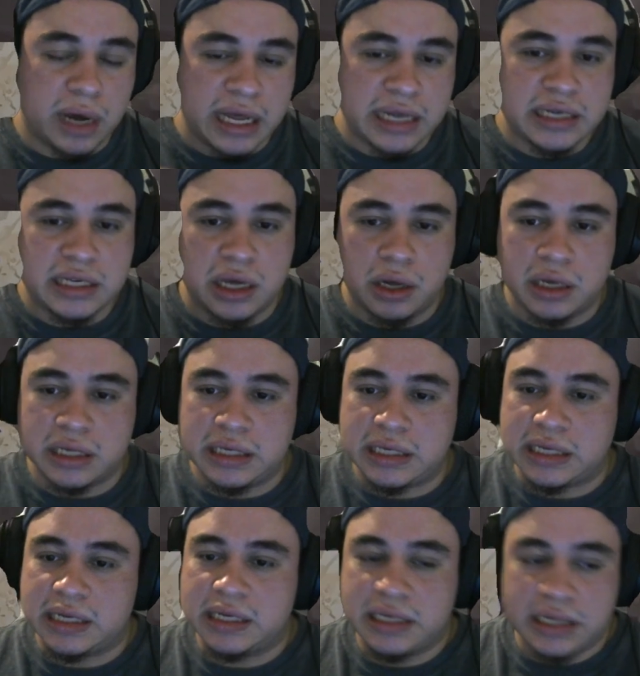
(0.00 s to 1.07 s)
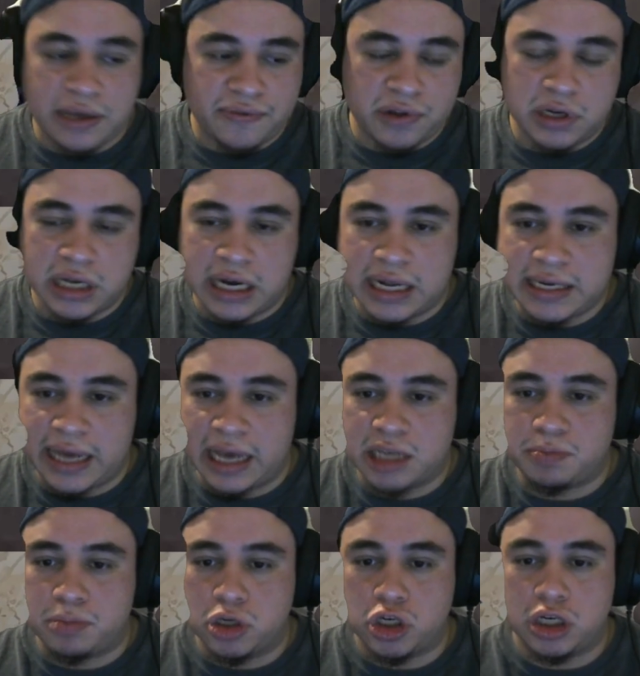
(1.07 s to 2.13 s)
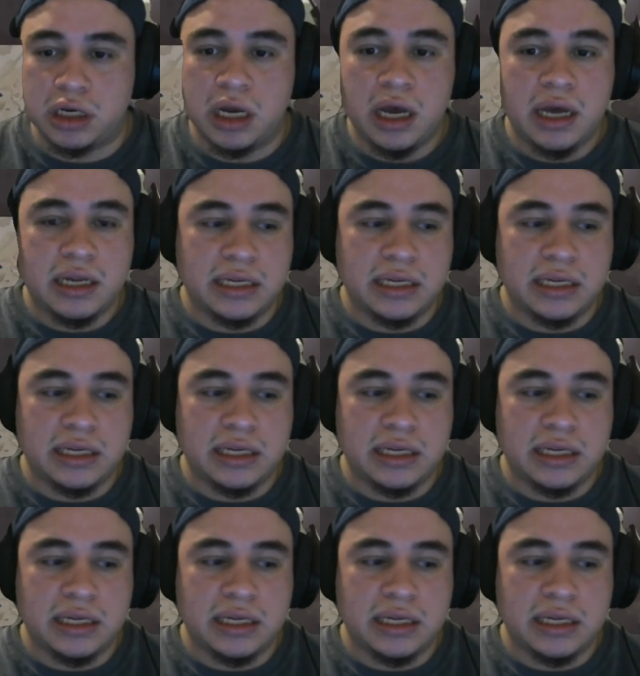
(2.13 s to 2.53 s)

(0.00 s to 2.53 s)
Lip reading: intel can see to see if there's any tanks pushing,